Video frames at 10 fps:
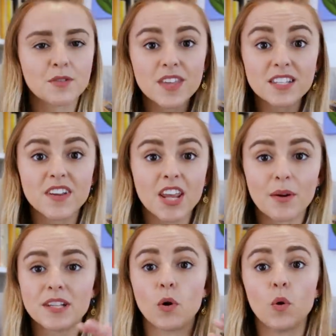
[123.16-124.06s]
So this
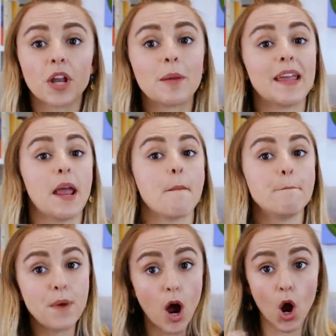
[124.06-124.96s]
video is all gonna be
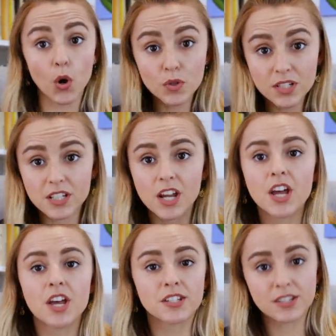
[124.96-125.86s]

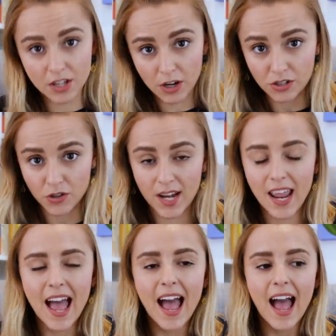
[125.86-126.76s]
post-surgery.